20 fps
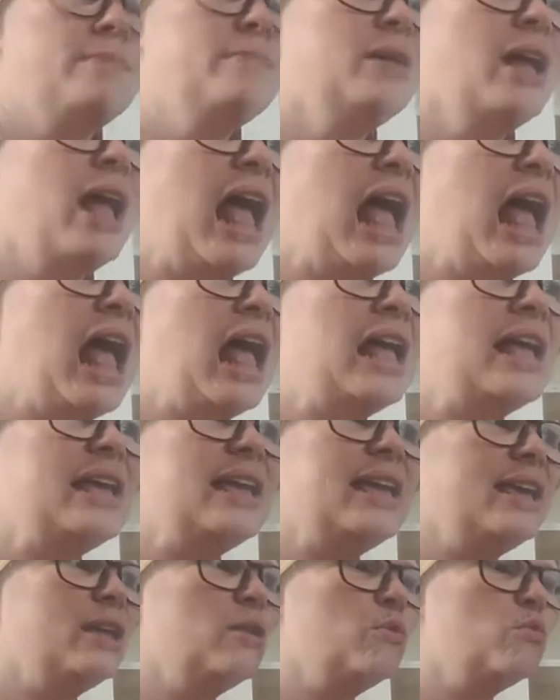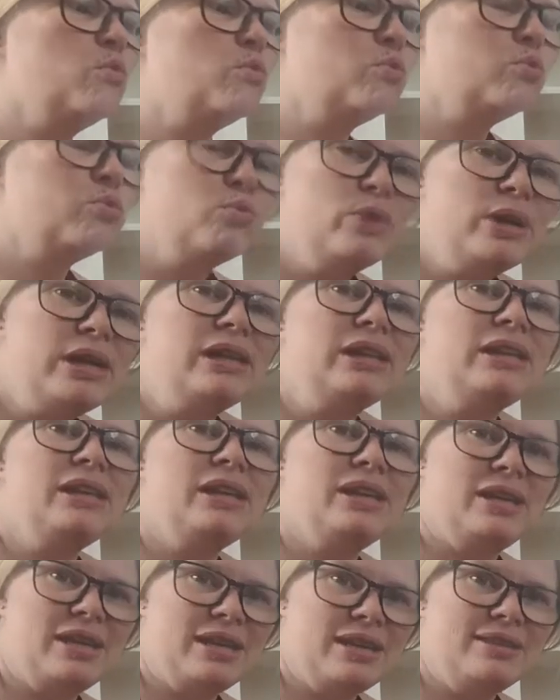up, it
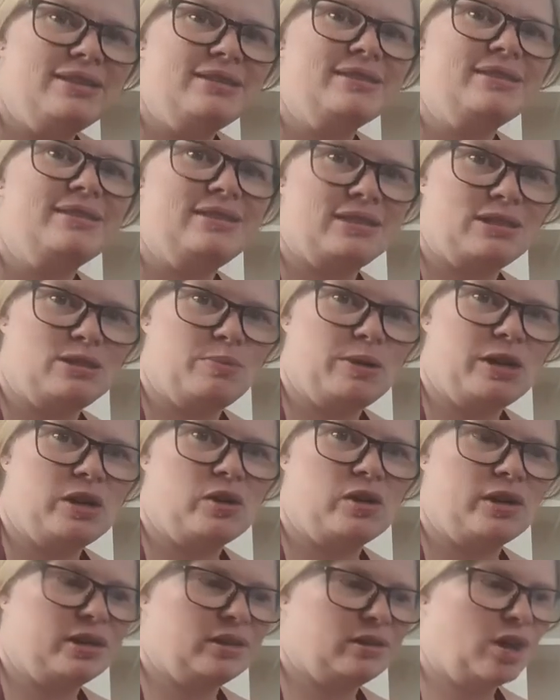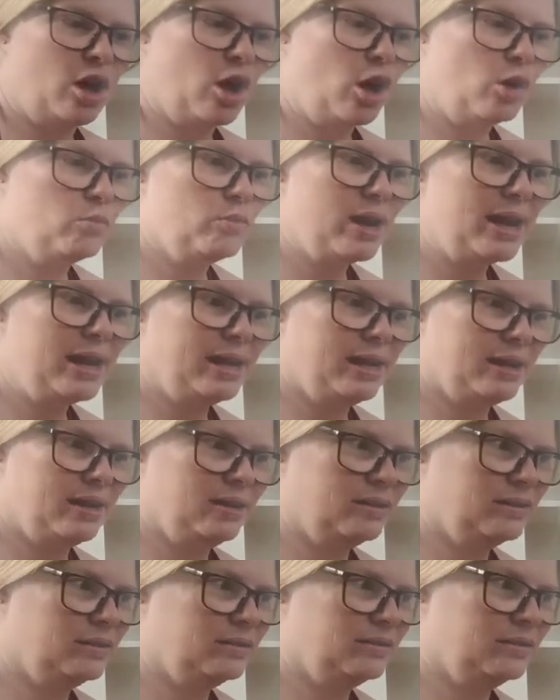really is disappearing already
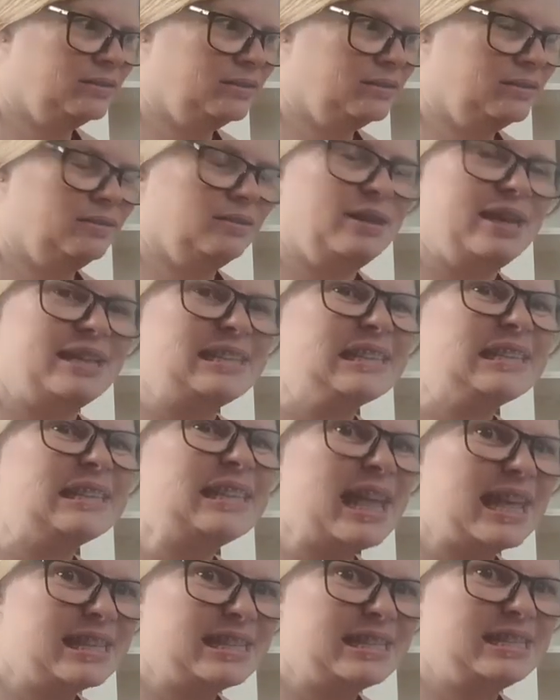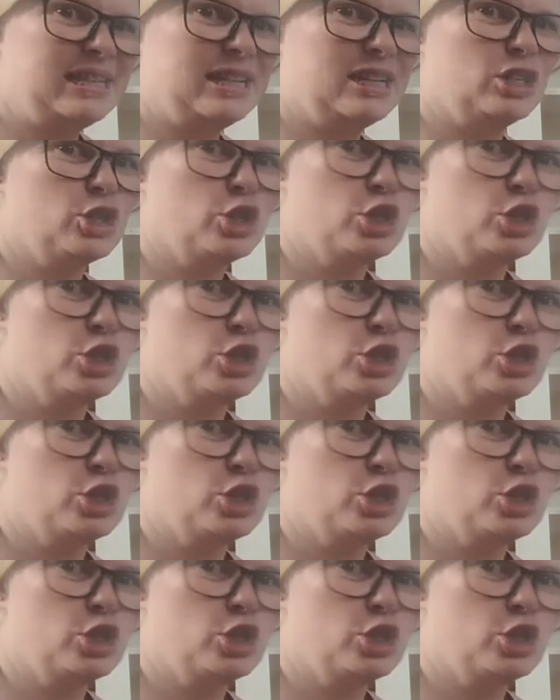it's lessening